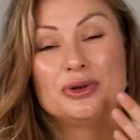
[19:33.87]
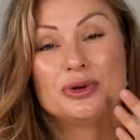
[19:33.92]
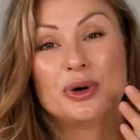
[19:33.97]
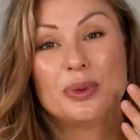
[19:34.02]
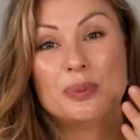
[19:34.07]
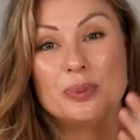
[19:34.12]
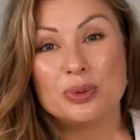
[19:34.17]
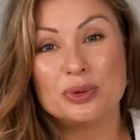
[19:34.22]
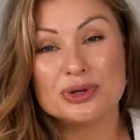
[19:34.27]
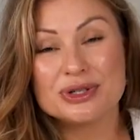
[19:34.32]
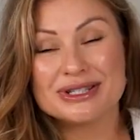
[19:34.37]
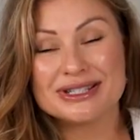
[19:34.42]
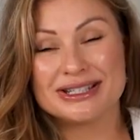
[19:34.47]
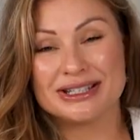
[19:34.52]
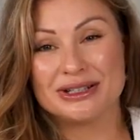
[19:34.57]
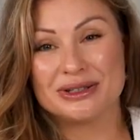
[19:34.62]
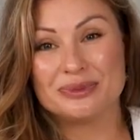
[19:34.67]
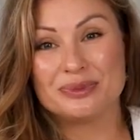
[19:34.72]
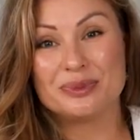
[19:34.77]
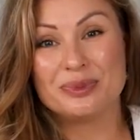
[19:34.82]
you are
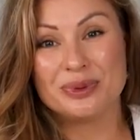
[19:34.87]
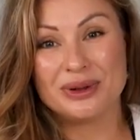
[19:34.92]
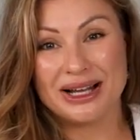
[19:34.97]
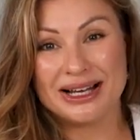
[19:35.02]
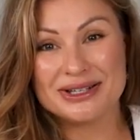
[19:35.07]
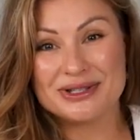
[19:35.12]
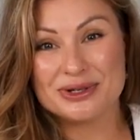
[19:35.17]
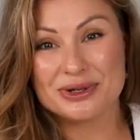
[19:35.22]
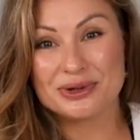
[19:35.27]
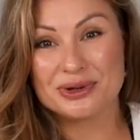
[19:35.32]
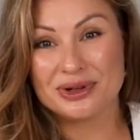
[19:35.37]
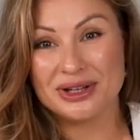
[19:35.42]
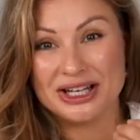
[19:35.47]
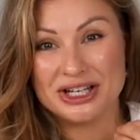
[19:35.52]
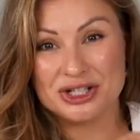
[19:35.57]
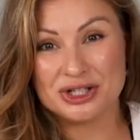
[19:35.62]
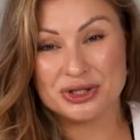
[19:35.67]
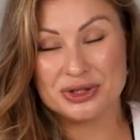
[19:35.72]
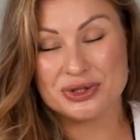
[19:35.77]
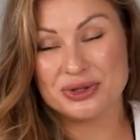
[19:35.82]
boosting blood
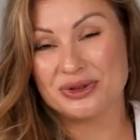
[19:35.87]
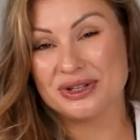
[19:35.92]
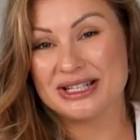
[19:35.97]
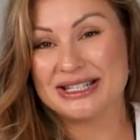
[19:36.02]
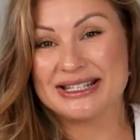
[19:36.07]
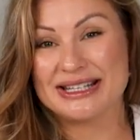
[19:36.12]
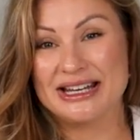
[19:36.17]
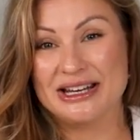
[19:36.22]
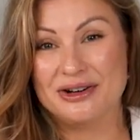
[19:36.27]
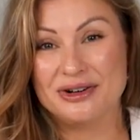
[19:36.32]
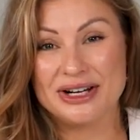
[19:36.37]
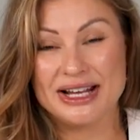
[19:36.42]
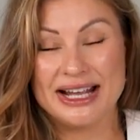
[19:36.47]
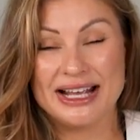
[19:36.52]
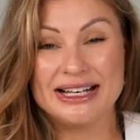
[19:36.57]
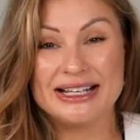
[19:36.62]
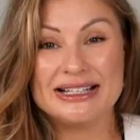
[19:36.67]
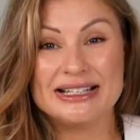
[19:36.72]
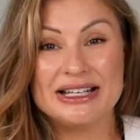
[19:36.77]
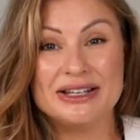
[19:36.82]
circulation to this area,
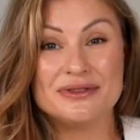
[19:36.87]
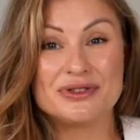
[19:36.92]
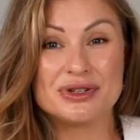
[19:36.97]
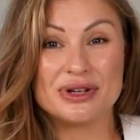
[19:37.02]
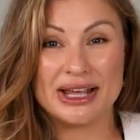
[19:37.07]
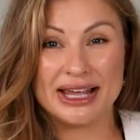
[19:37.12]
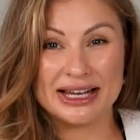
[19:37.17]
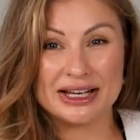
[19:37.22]
and it gives you